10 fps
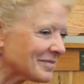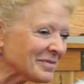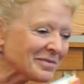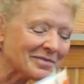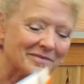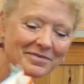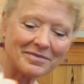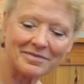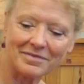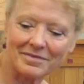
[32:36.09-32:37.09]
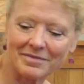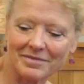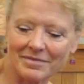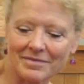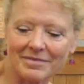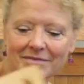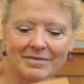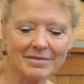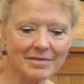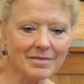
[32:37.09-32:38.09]

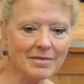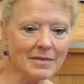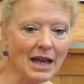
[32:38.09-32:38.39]
Nobody speaks.